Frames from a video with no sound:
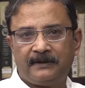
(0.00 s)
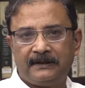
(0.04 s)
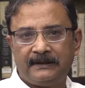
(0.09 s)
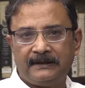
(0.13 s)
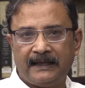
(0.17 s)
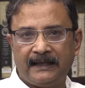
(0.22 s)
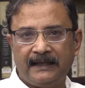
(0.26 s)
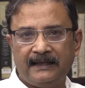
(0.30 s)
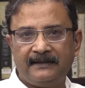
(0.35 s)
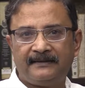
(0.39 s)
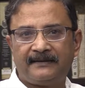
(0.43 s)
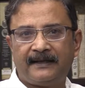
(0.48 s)

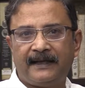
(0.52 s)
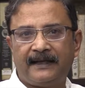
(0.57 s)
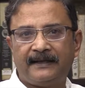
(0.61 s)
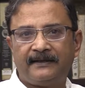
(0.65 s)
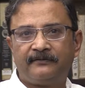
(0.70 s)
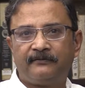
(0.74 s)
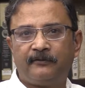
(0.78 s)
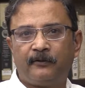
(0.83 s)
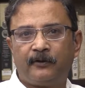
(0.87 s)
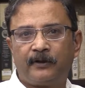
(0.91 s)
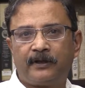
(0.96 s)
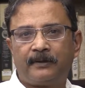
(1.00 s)
Delhi Science
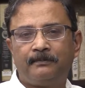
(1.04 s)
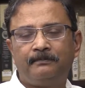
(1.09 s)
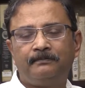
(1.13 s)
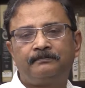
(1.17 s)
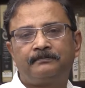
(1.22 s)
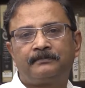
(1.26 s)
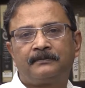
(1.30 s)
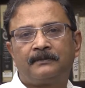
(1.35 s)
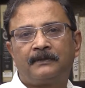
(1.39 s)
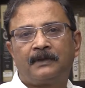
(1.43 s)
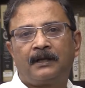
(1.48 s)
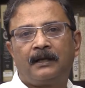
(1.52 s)
Forum
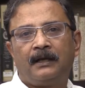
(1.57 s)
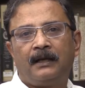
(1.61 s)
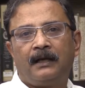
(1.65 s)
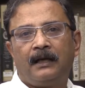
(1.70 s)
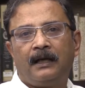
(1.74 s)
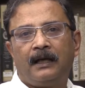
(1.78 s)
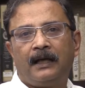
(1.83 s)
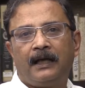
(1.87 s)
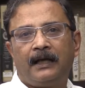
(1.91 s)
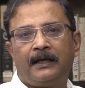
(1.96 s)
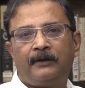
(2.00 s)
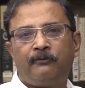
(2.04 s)

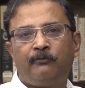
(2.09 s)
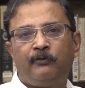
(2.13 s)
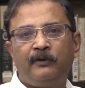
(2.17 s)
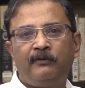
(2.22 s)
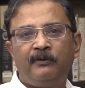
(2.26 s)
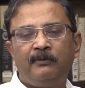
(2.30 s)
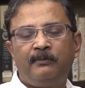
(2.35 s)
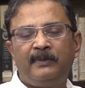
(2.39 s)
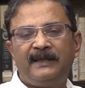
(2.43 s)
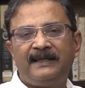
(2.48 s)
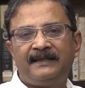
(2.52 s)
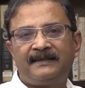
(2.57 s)
and we
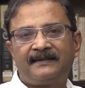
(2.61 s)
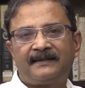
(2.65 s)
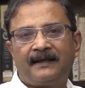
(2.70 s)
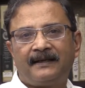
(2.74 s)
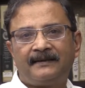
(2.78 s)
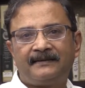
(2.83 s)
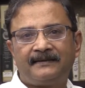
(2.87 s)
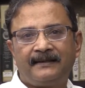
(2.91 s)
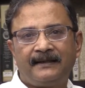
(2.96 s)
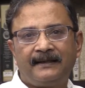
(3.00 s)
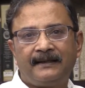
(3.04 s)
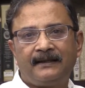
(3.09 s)
will be
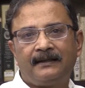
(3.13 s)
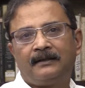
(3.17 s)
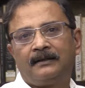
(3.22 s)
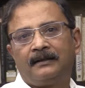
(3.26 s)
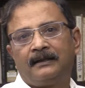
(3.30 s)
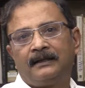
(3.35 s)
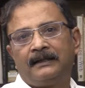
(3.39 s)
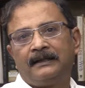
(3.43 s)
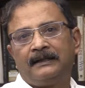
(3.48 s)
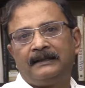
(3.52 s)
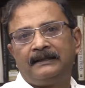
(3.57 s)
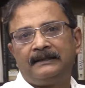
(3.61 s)
discussing
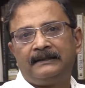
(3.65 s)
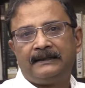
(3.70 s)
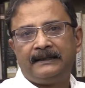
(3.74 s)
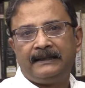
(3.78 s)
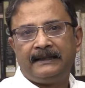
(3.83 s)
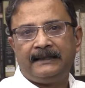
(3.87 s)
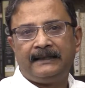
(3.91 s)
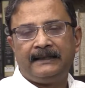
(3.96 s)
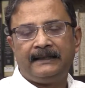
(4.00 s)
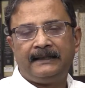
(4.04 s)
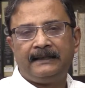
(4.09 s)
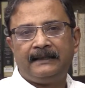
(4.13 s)

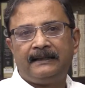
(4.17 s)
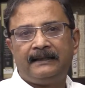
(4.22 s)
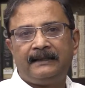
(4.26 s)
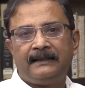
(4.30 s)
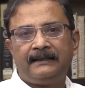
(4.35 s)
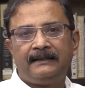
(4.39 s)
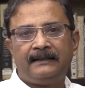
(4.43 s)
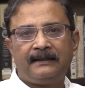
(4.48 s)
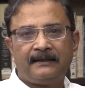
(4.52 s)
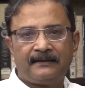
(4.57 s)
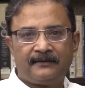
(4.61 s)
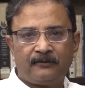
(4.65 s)
the
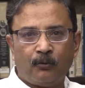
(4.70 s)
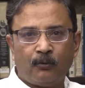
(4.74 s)
Indus